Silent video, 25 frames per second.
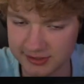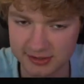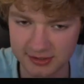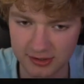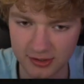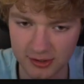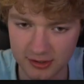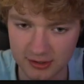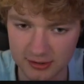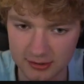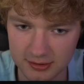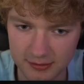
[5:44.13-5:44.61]

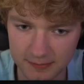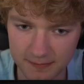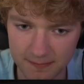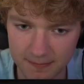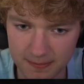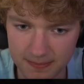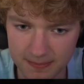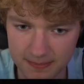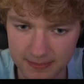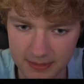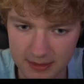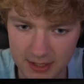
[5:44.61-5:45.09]
not.
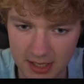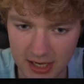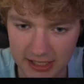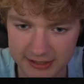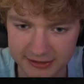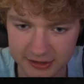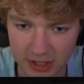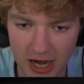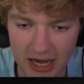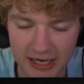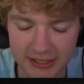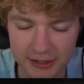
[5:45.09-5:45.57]
I
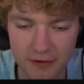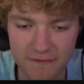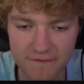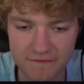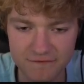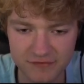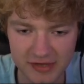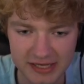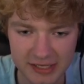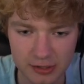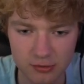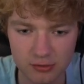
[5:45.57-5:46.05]
don't
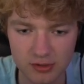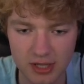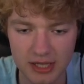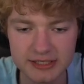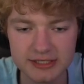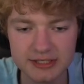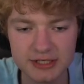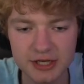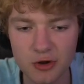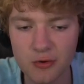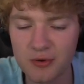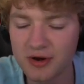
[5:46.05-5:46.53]
feel like,
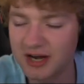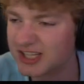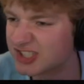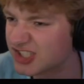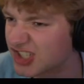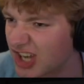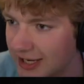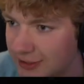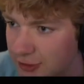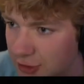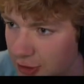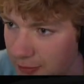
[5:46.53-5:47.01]
you know, when I
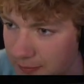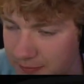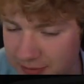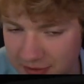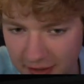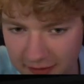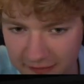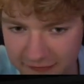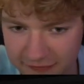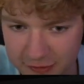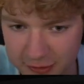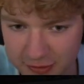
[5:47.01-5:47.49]
signed up
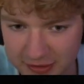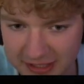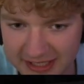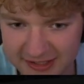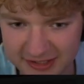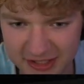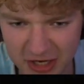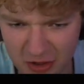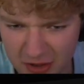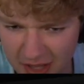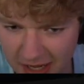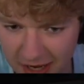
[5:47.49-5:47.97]
a few years
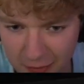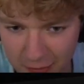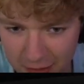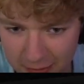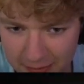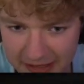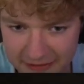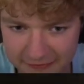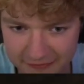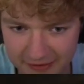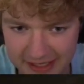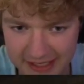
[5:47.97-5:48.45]
ago, like I want to
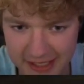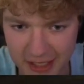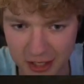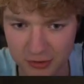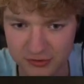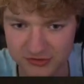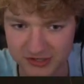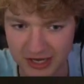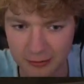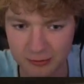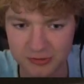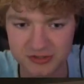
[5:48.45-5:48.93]
make
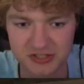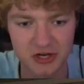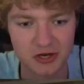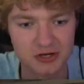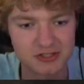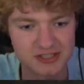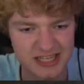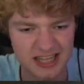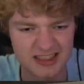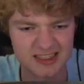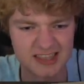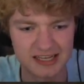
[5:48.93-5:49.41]
videos. I was
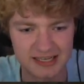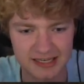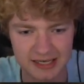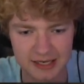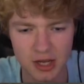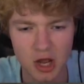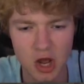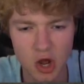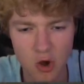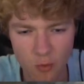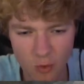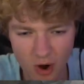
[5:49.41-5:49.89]
not sat
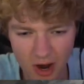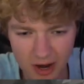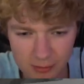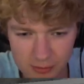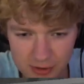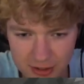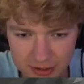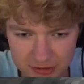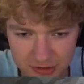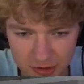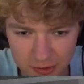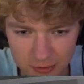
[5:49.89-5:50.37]
thinking, what I
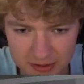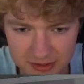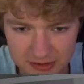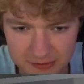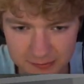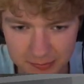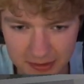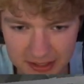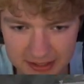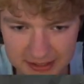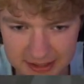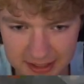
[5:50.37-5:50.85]
want to do is,
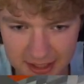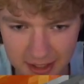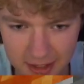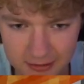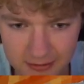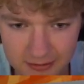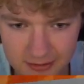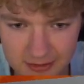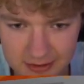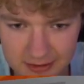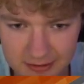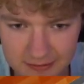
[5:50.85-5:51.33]
but you know,
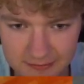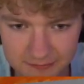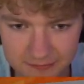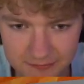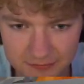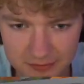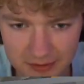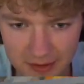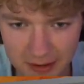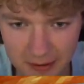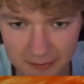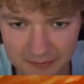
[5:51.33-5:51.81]

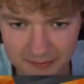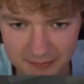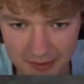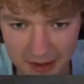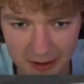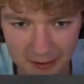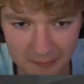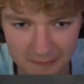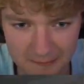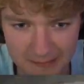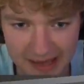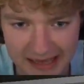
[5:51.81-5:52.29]

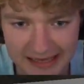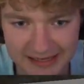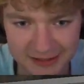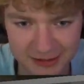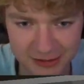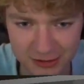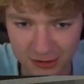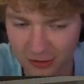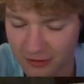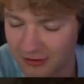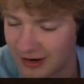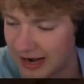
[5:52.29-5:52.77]
make
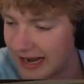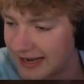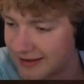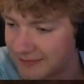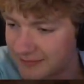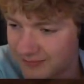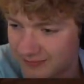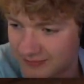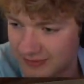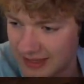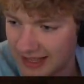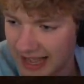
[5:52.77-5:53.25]
sure I
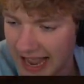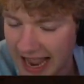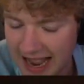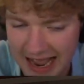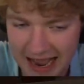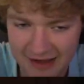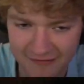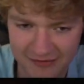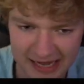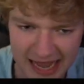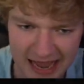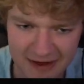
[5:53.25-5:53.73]
am
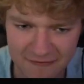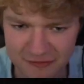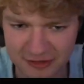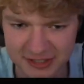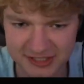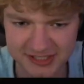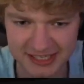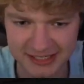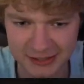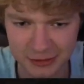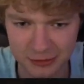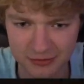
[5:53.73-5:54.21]
having every
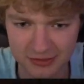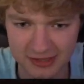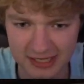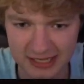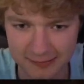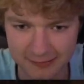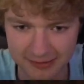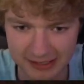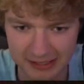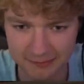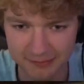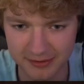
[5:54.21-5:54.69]
single
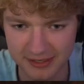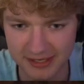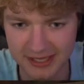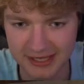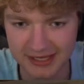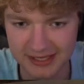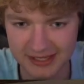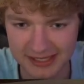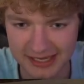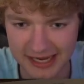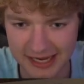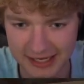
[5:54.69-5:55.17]
thing being
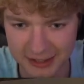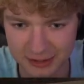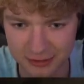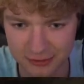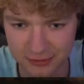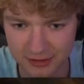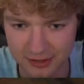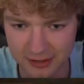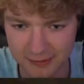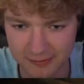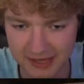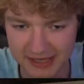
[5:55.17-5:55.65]
politically
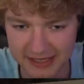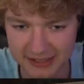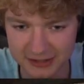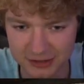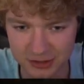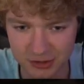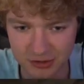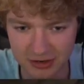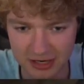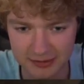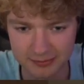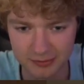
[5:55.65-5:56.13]
accurate, and making
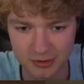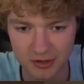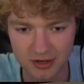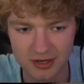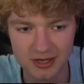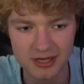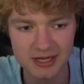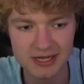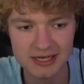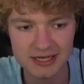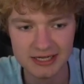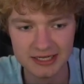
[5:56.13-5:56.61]
sure I'm not
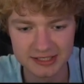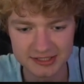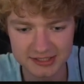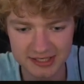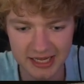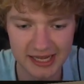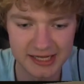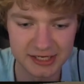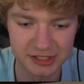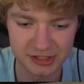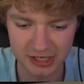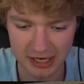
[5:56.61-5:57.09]

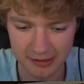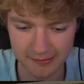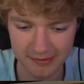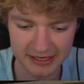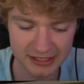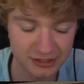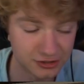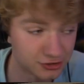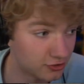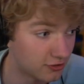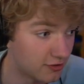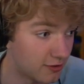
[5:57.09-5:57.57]
saying shit, and
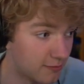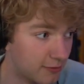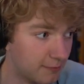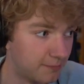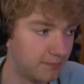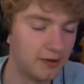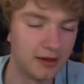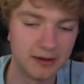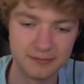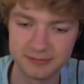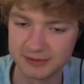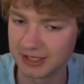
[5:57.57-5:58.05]
making sure I'm,
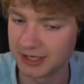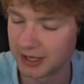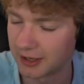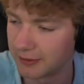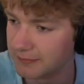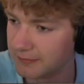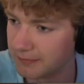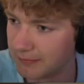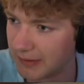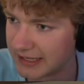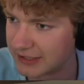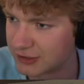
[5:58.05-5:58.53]
you
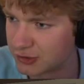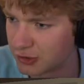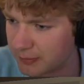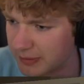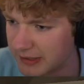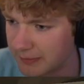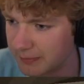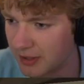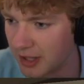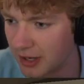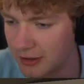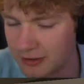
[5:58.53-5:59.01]
know, making sure
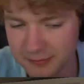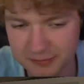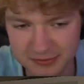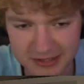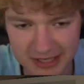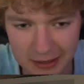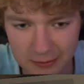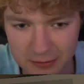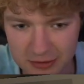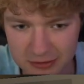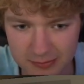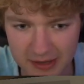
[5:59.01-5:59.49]
people aren't
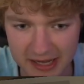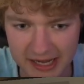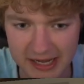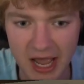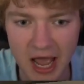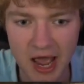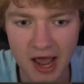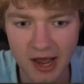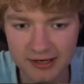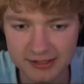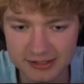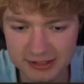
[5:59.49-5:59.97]
upset with me.
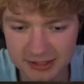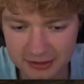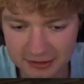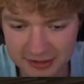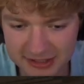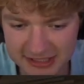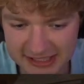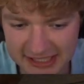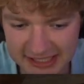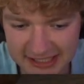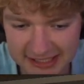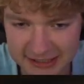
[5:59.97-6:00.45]
And you know, you're
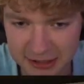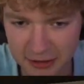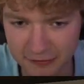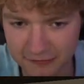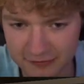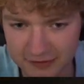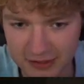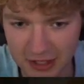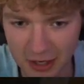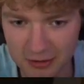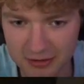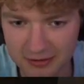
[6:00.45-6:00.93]
seeing
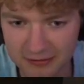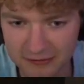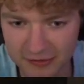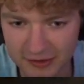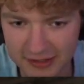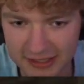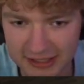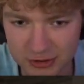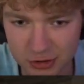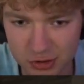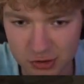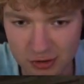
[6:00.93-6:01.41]
yourself going
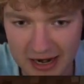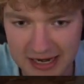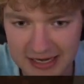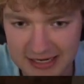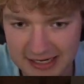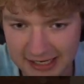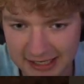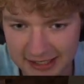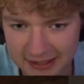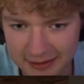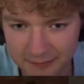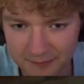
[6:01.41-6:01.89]
fucking
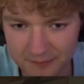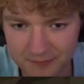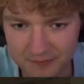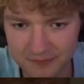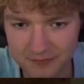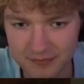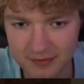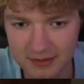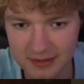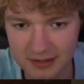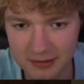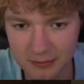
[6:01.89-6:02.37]
trending.
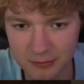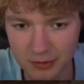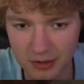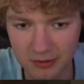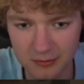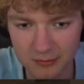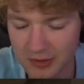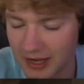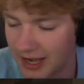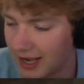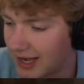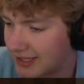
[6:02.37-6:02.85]

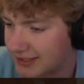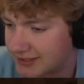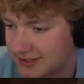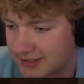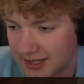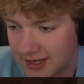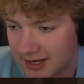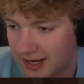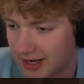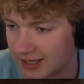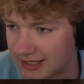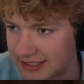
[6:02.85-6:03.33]
Well,
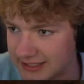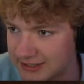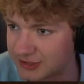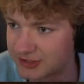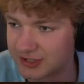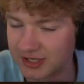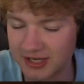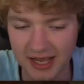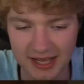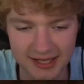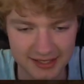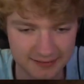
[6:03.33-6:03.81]
it's
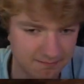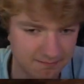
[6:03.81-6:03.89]
it